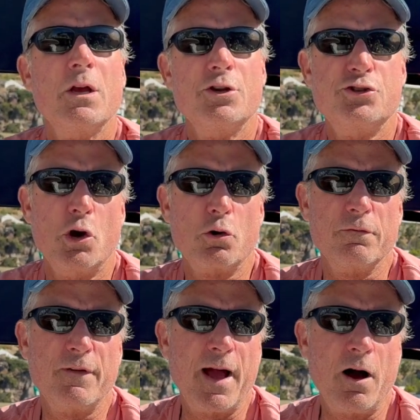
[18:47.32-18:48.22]
joker
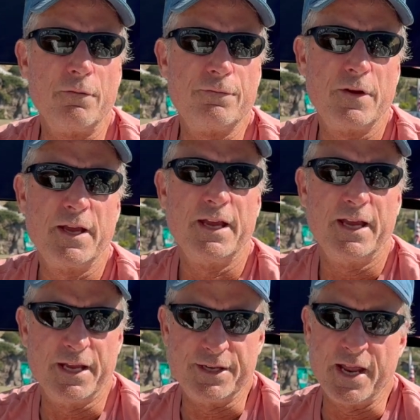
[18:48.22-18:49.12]
valve,
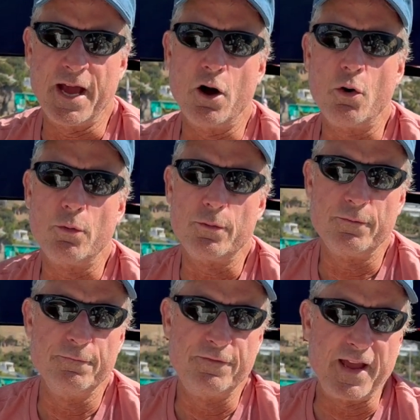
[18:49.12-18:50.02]
it now
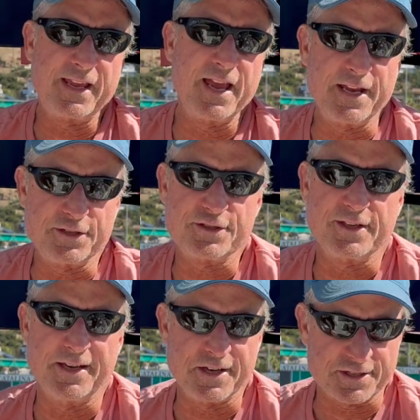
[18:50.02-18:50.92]
vacates
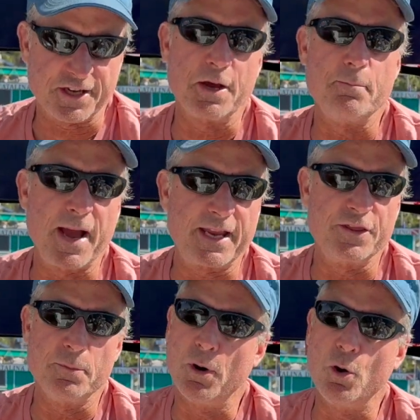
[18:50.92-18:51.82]
and doesn't come back in
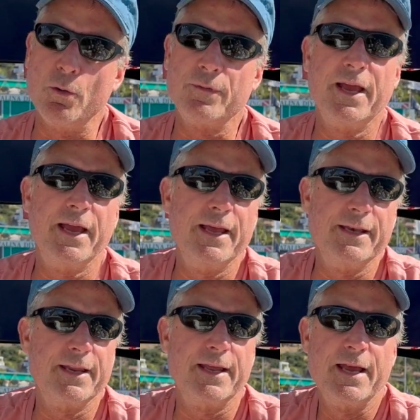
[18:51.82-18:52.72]
the bowl. And
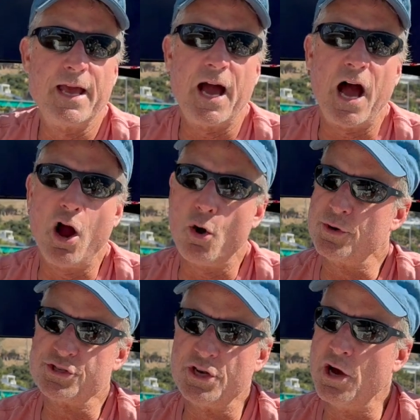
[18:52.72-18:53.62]
I
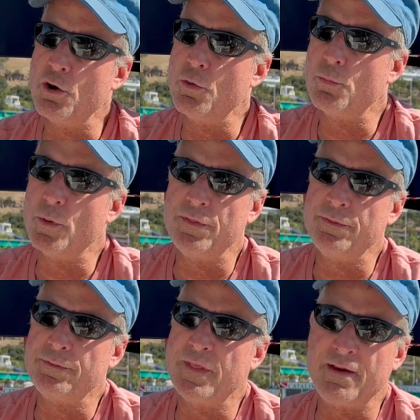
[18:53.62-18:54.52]
always know when
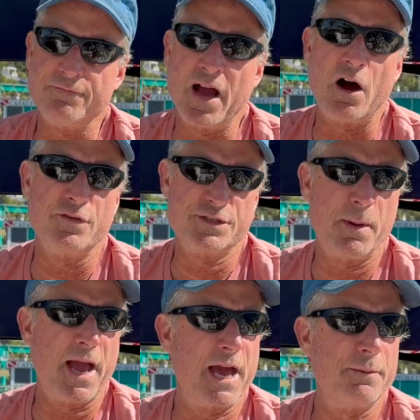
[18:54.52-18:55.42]
that valve is
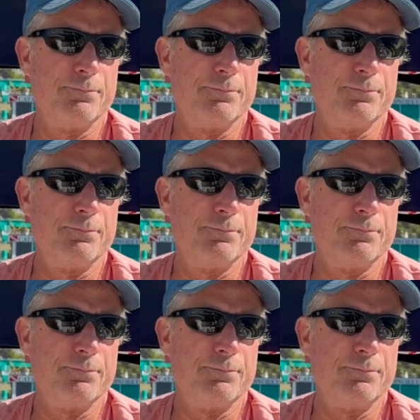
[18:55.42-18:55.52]
bad,